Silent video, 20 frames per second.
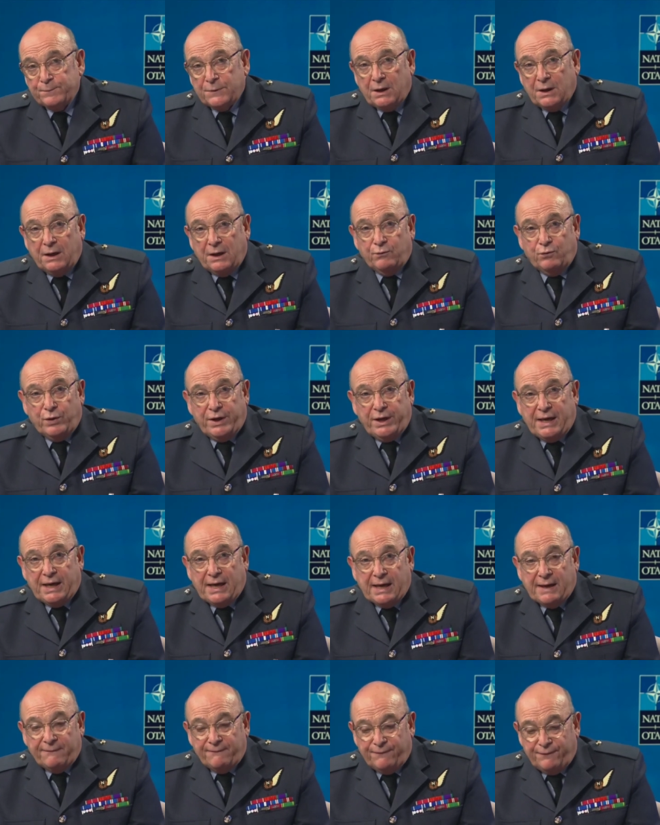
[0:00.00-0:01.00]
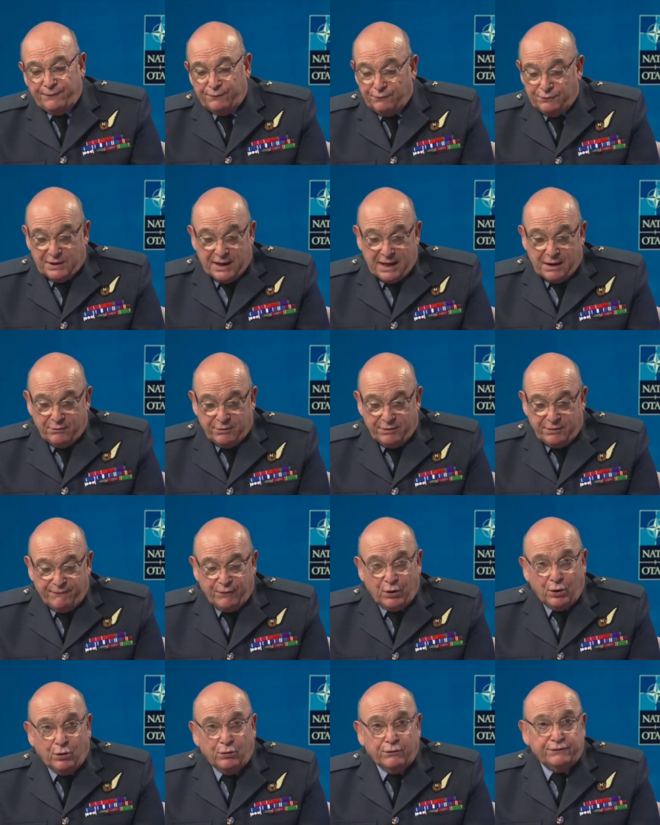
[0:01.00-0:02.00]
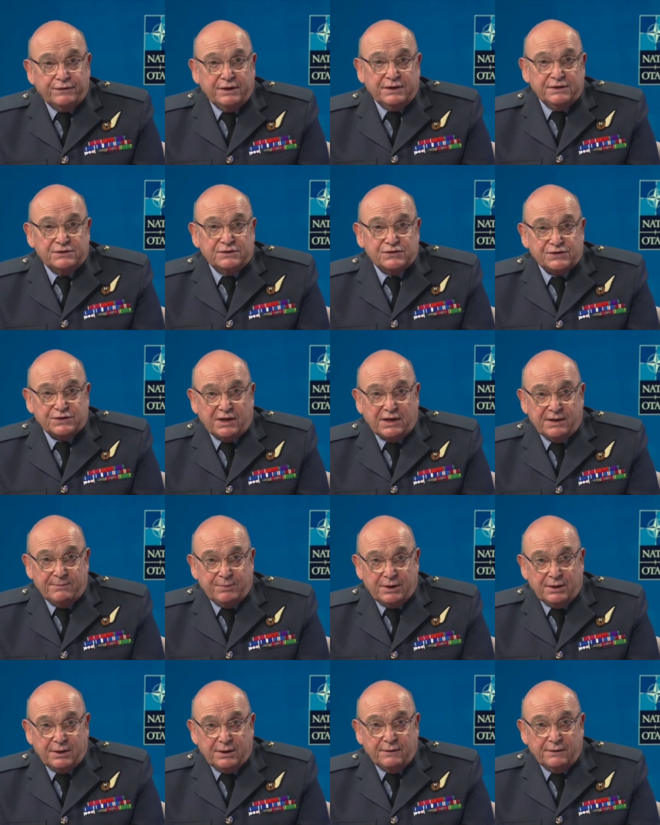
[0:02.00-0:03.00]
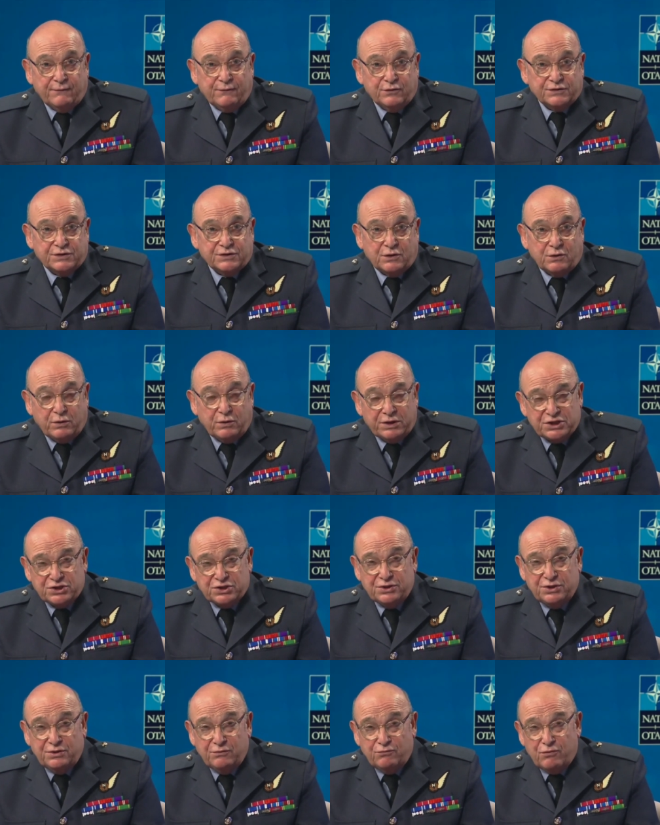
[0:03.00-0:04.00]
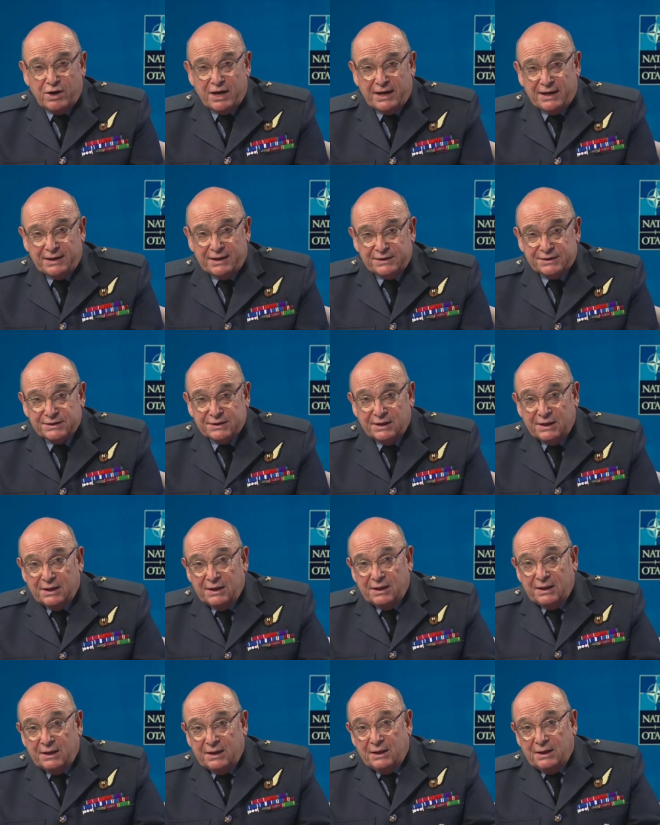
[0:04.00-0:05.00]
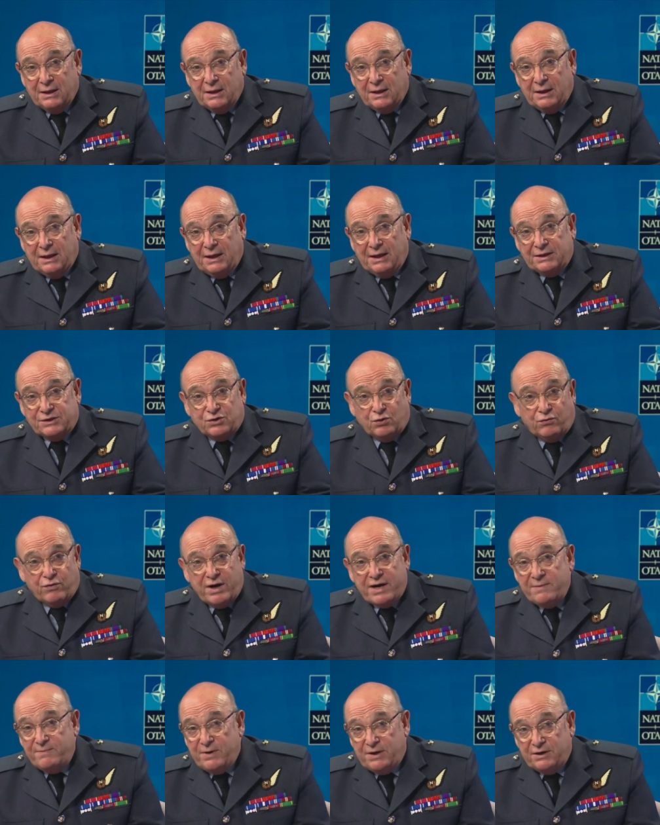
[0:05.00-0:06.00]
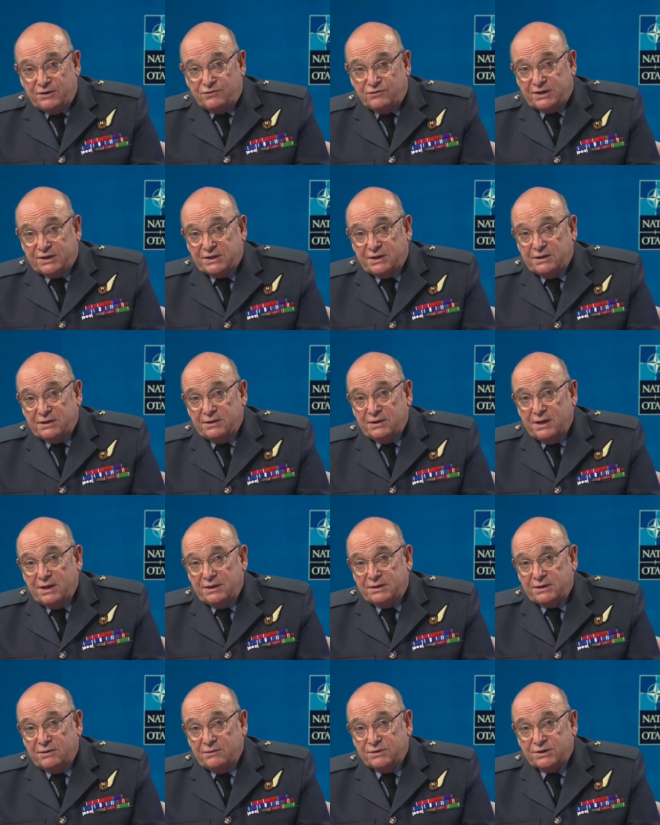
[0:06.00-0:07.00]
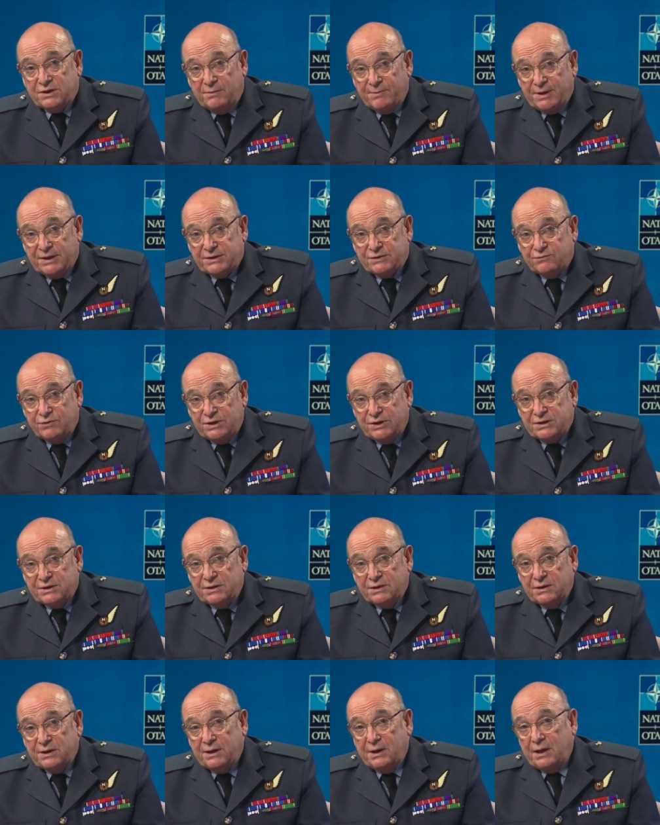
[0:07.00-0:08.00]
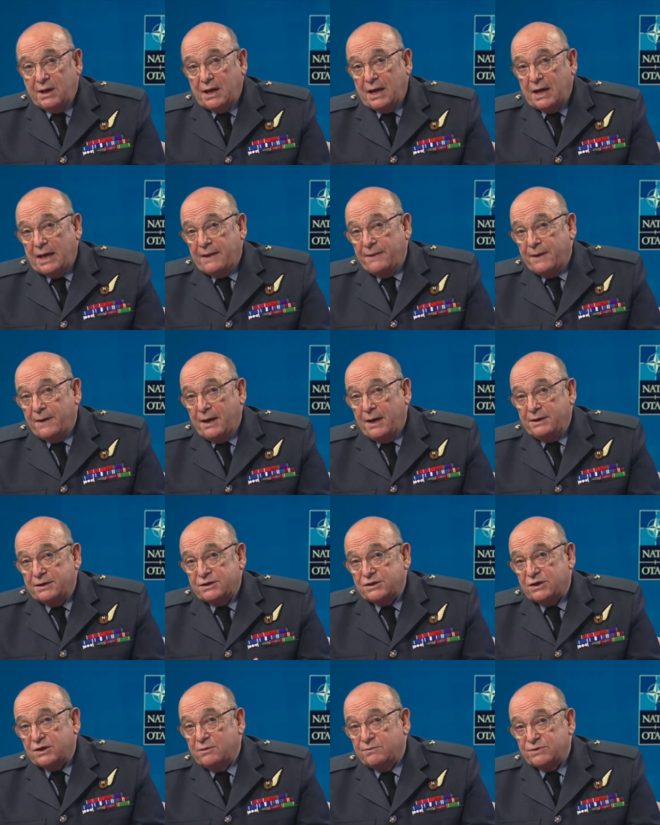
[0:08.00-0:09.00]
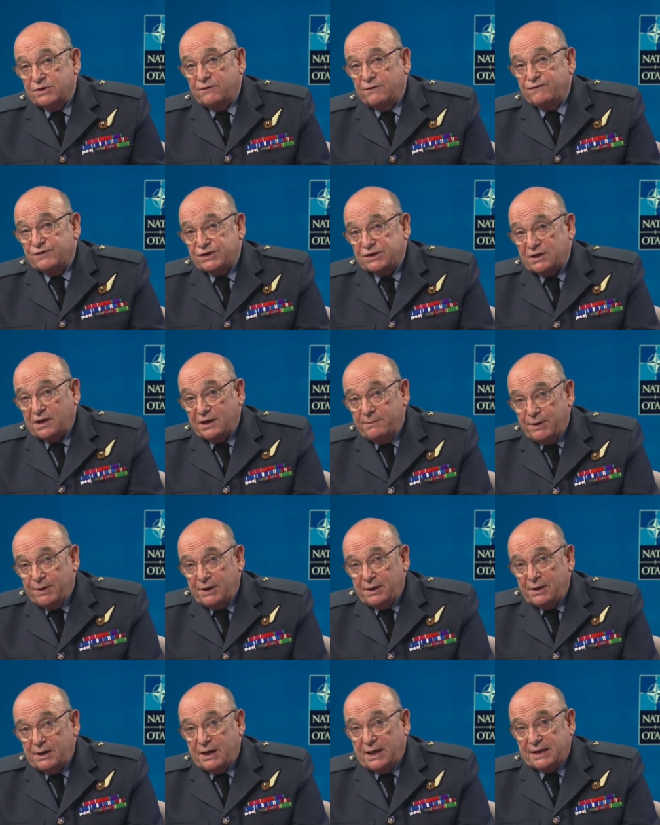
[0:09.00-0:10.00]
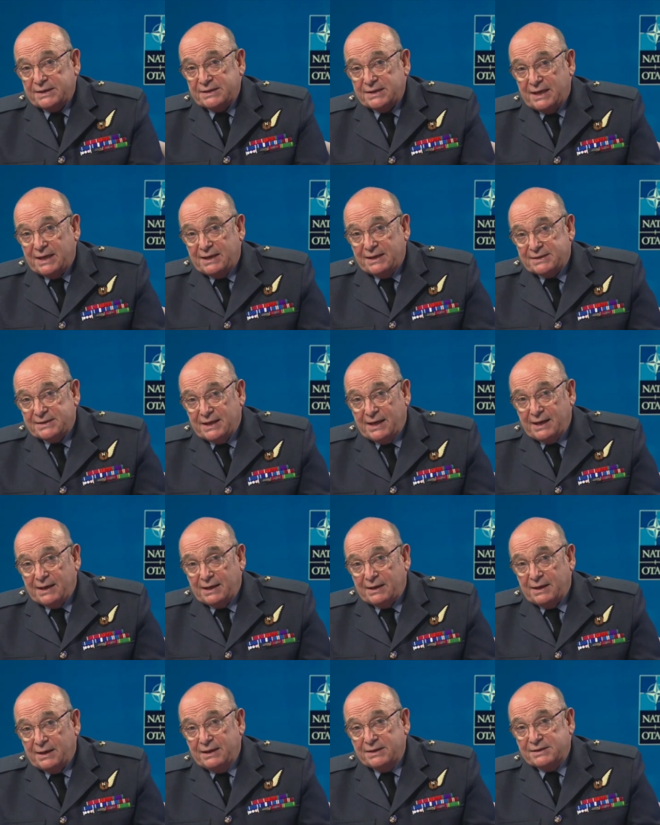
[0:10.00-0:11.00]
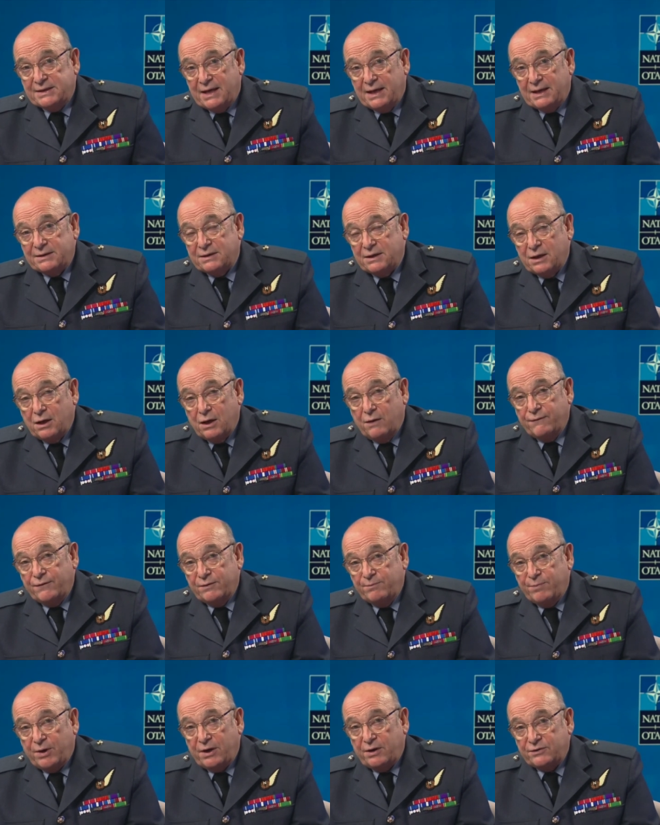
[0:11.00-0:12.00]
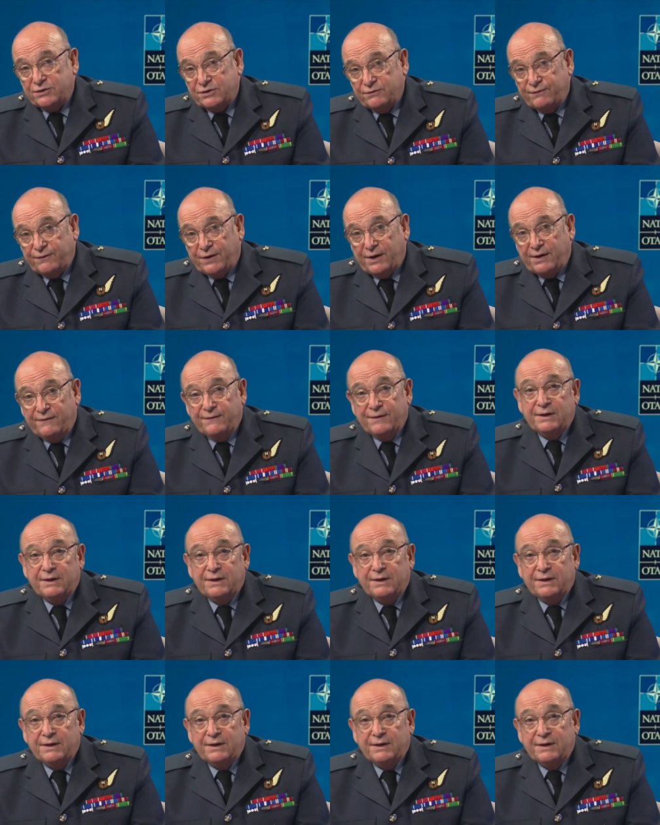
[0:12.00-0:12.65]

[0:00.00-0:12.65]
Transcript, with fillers: And we have now evolved into cyber. And of course, the question you raise is already been addressed at NATO summits recently uh, in terms of cyber as an attack. Is that covered by Article 5?